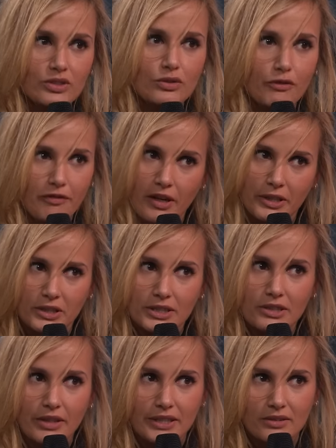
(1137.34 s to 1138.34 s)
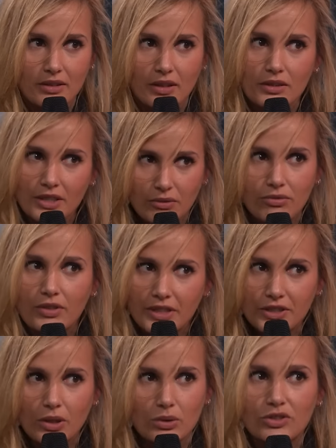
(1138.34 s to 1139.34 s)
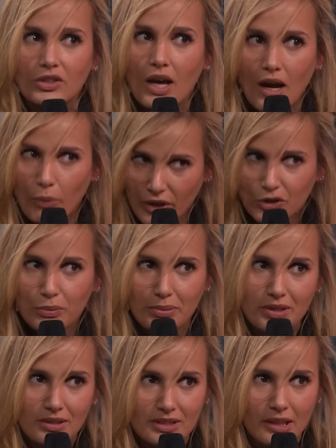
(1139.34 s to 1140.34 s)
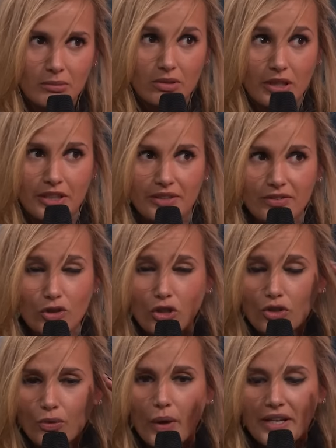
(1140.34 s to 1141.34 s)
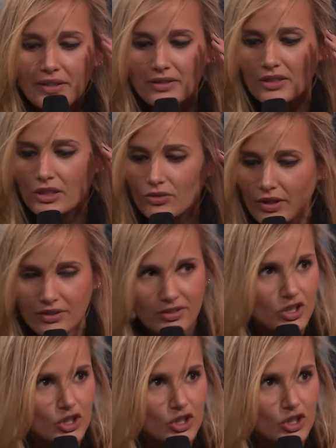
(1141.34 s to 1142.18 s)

is a very good director. Yeah. He really knows where to put his camera. He has crazy, crazy